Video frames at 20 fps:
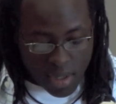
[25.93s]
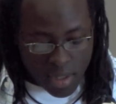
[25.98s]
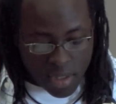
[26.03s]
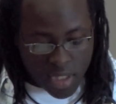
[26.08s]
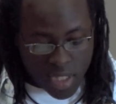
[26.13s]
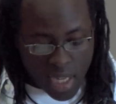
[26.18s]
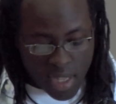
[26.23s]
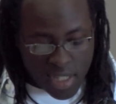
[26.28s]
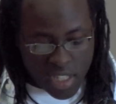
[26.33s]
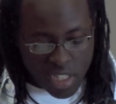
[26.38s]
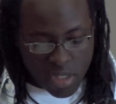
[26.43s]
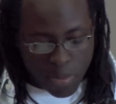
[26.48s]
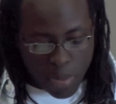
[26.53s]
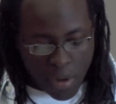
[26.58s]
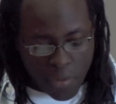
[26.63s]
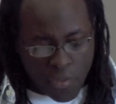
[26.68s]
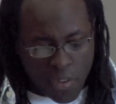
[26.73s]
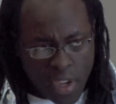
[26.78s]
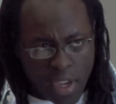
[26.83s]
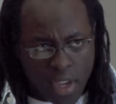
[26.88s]
The Chinese
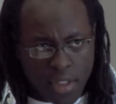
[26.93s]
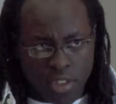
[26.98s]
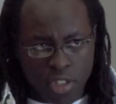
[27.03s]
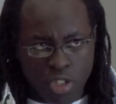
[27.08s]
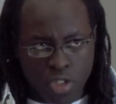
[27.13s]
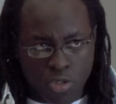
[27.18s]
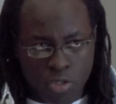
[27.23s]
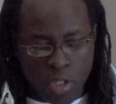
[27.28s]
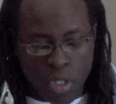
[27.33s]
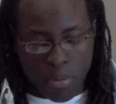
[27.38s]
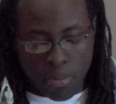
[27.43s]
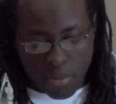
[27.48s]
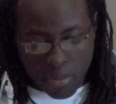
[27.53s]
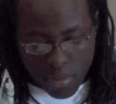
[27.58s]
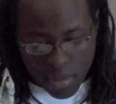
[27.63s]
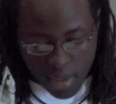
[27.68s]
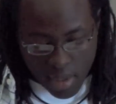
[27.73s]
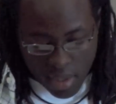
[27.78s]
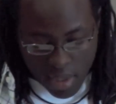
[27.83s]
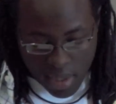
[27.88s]
buffet on the
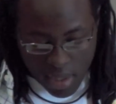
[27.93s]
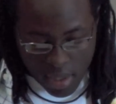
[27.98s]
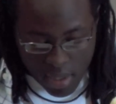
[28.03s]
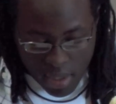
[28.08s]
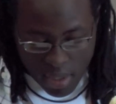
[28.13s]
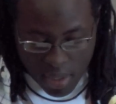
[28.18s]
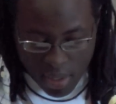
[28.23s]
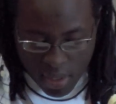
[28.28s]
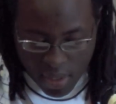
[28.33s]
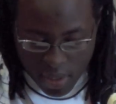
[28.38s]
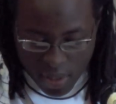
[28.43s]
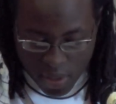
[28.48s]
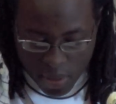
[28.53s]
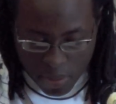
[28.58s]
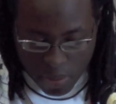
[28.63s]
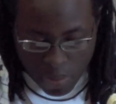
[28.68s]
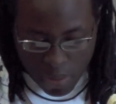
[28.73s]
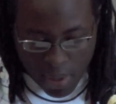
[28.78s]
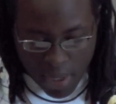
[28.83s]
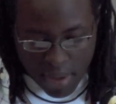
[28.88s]
strip
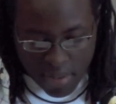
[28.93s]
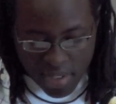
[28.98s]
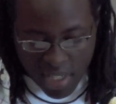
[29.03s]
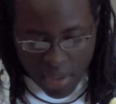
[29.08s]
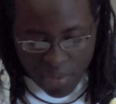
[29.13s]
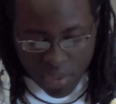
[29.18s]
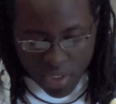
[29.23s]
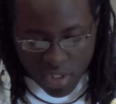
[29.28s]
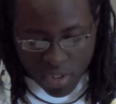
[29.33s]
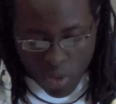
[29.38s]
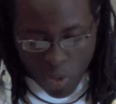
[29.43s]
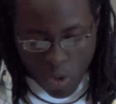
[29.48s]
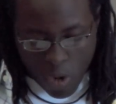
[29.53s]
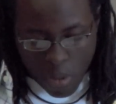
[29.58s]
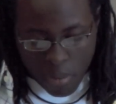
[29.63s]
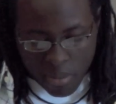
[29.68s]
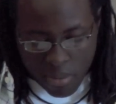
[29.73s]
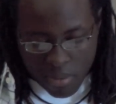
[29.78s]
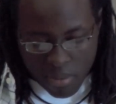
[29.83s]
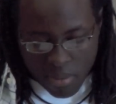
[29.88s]
braves out the
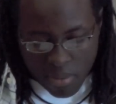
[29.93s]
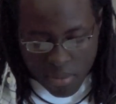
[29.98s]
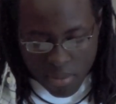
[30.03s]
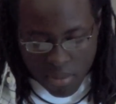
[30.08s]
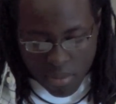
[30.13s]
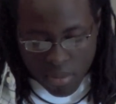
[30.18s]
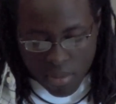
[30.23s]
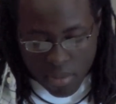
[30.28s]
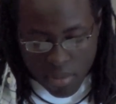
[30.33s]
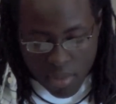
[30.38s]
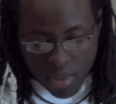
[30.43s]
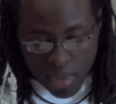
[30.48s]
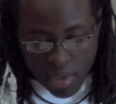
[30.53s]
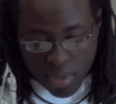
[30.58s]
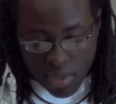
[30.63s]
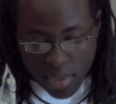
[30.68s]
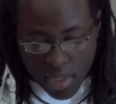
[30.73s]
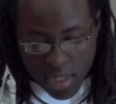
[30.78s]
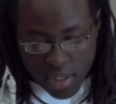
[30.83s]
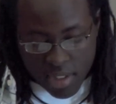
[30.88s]
storm
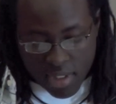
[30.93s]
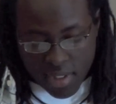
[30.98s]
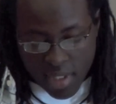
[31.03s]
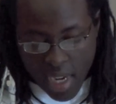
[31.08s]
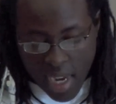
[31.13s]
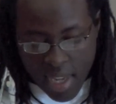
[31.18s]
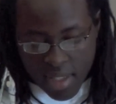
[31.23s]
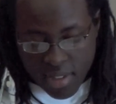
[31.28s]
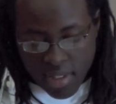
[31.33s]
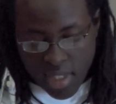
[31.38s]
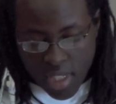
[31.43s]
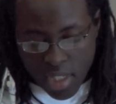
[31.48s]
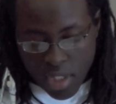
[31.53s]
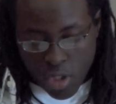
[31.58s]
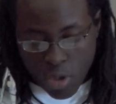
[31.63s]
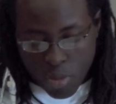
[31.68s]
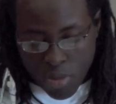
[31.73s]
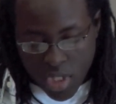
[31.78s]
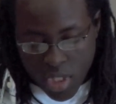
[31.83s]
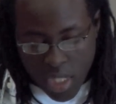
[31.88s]
and then decides to get
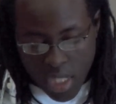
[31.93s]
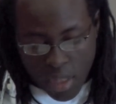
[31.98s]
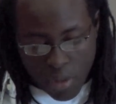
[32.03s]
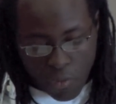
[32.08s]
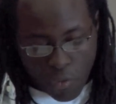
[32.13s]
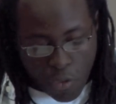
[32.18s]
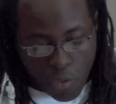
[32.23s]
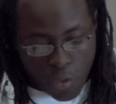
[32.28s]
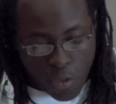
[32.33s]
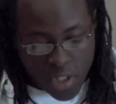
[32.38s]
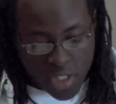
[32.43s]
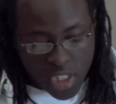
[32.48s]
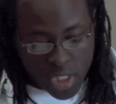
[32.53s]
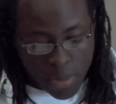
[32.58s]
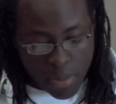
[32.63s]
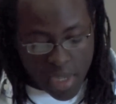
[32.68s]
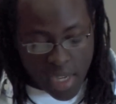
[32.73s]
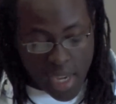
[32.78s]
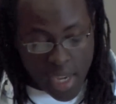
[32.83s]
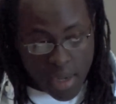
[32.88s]
new machines for fresh
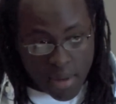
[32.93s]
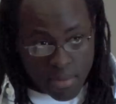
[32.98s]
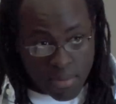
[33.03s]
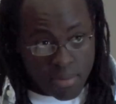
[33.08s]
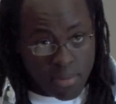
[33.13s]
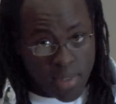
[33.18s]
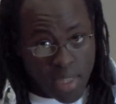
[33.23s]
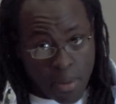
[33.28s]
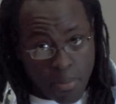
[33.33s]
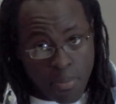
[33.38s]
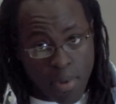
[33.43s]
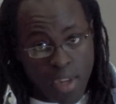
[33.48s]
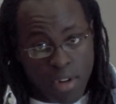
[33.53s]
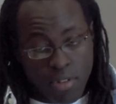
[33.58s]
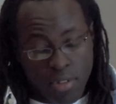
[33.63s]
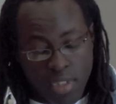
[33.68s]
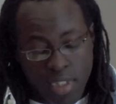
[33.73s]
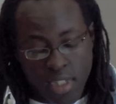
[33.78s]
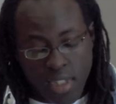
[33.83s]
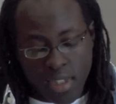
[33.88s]
lemonade and
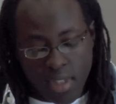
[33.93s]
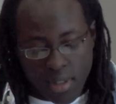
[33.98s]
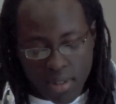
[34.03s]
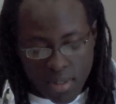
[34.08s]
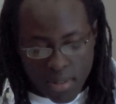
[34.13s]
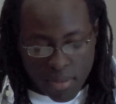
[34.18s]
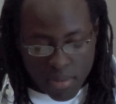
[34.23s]
better tea.